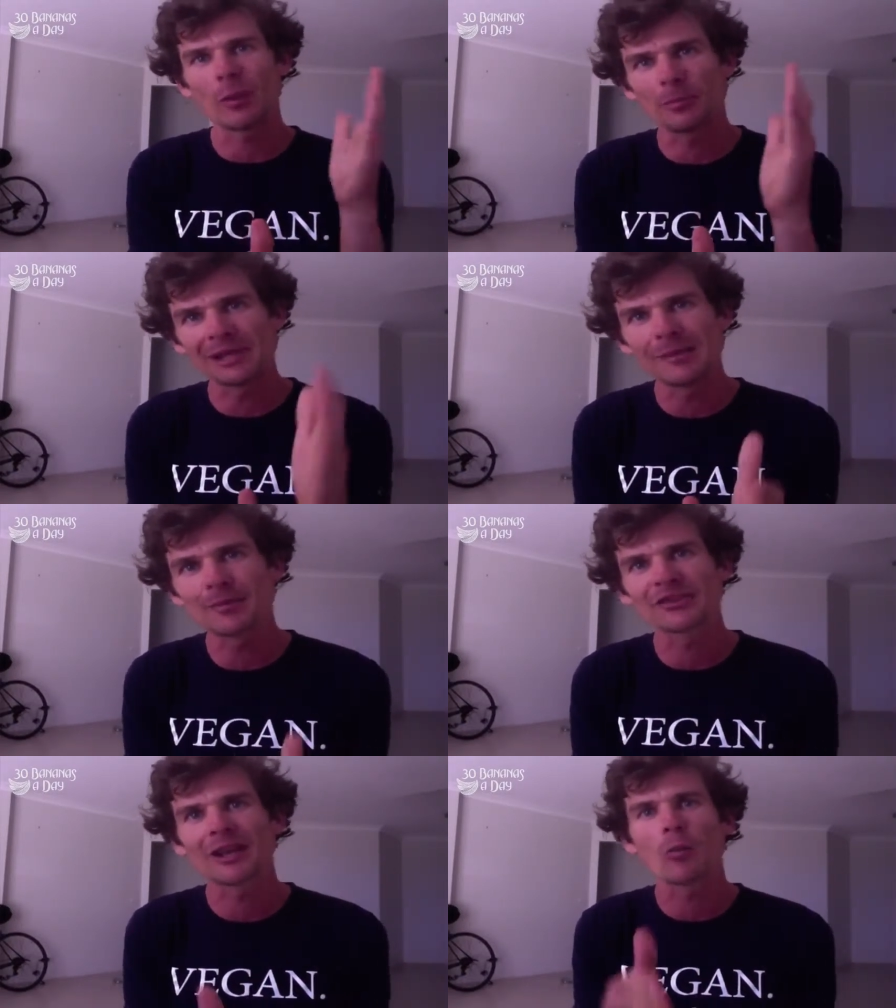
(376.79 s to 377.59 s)
1
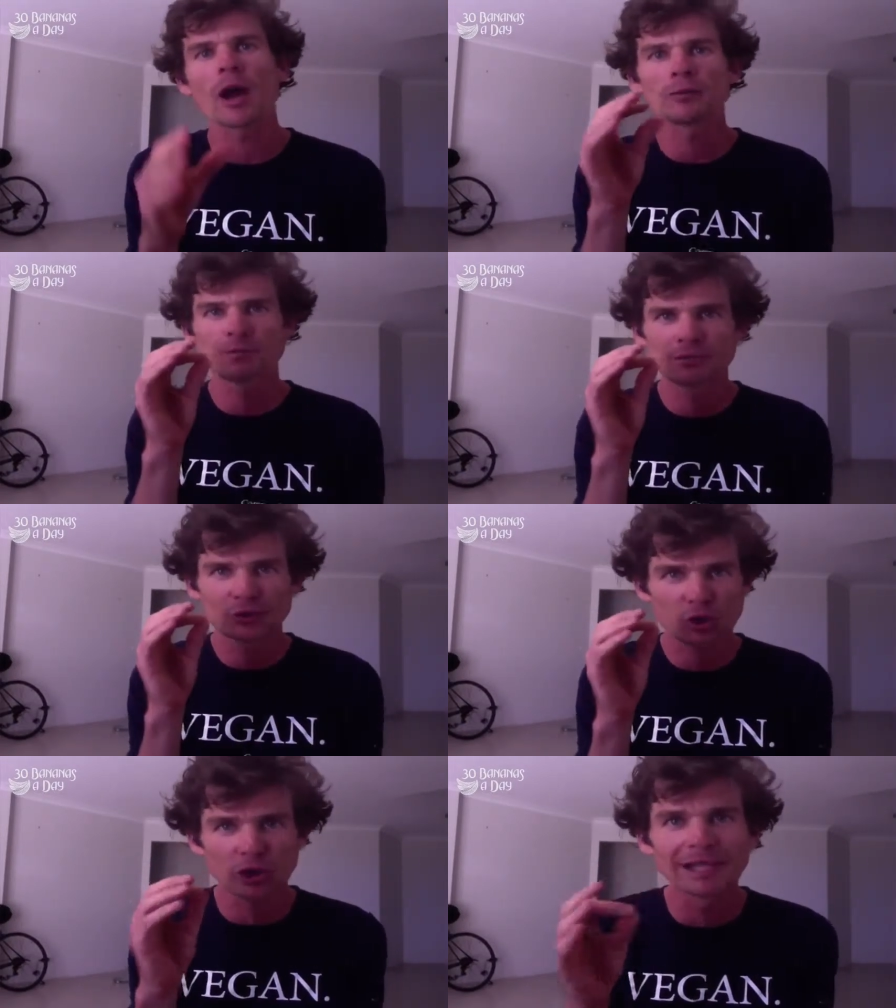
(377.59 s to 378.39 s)
billion percent, 1
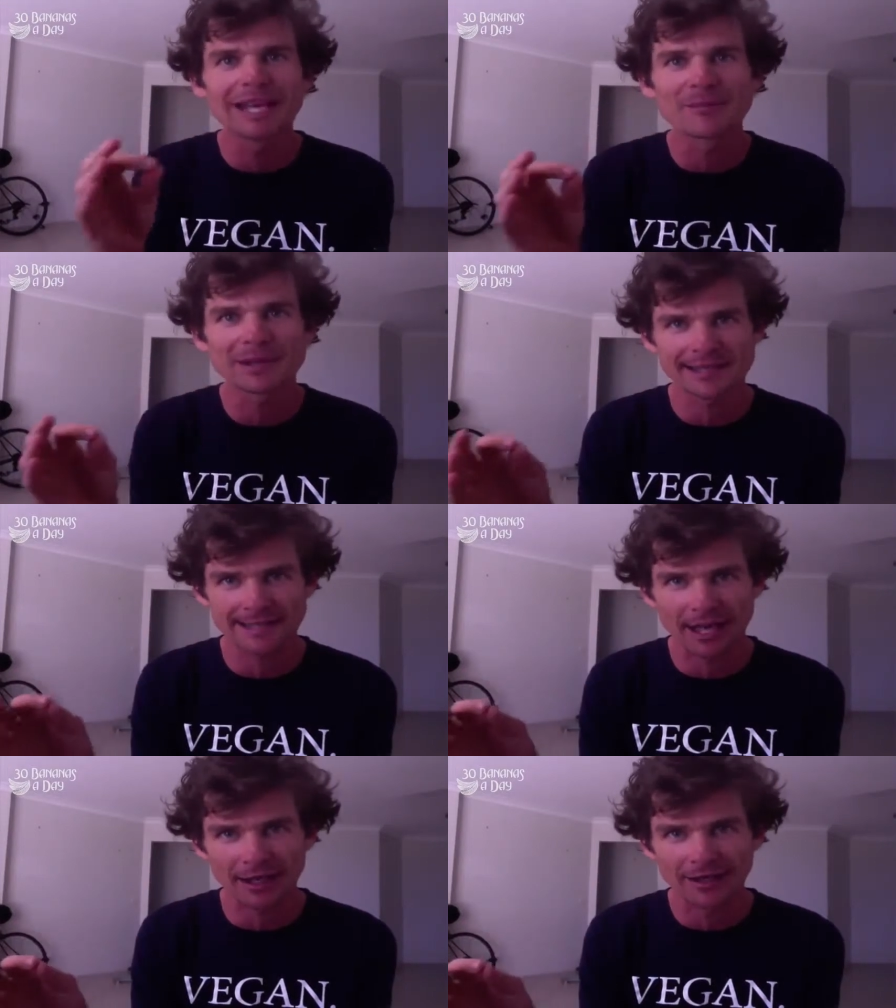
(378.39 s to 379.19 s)
trillion
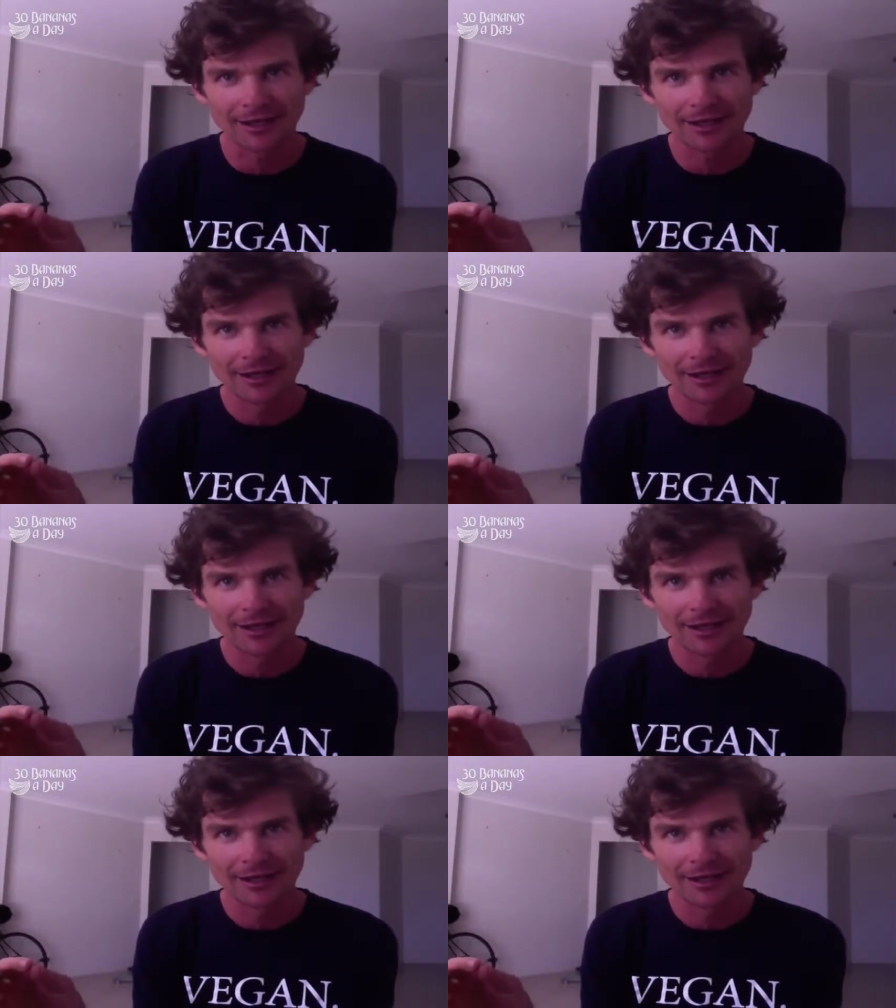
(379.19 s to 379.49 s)
percent,